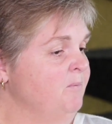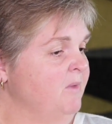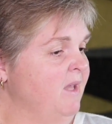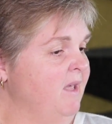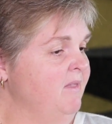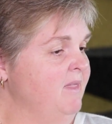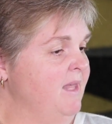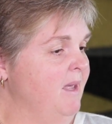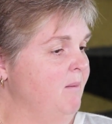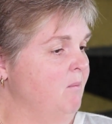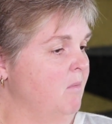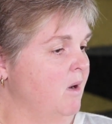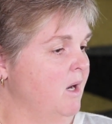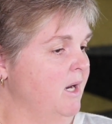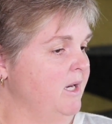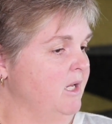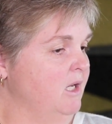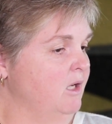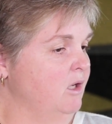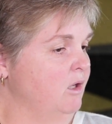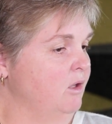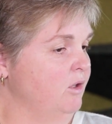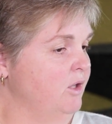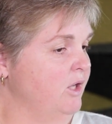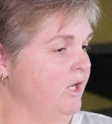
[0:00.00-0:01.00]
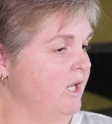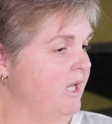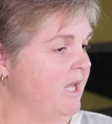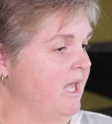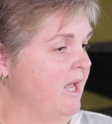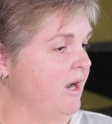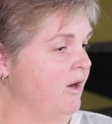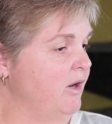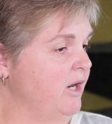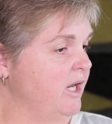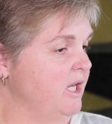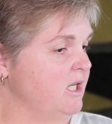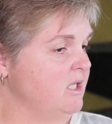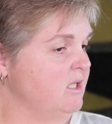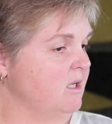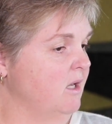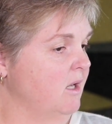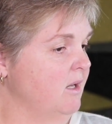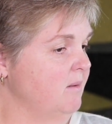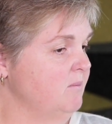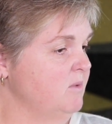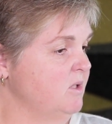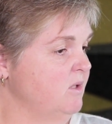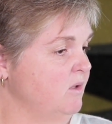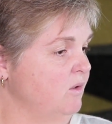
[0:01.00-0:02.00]
and that might include a carrier
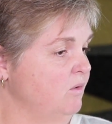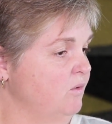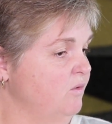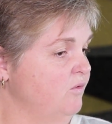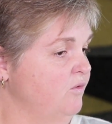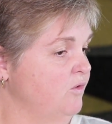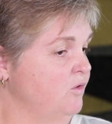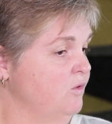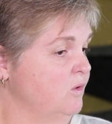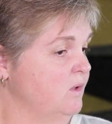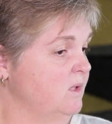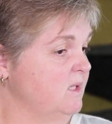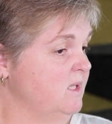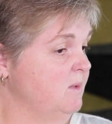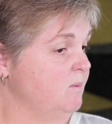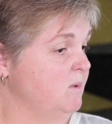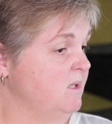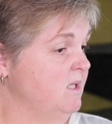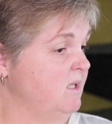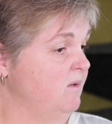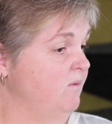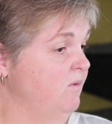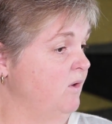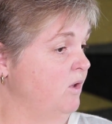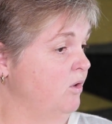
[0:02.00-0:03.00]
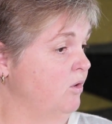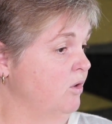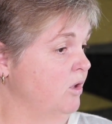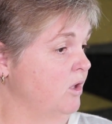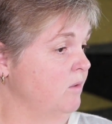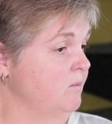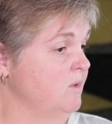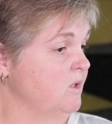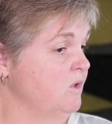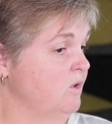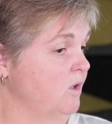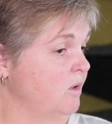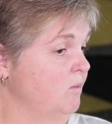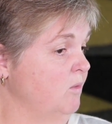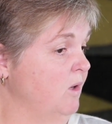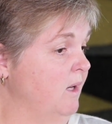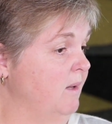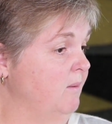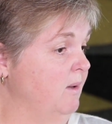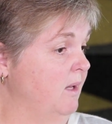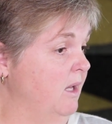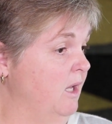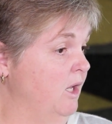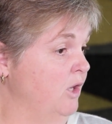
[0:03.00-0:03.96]
type to look for specific chromosomal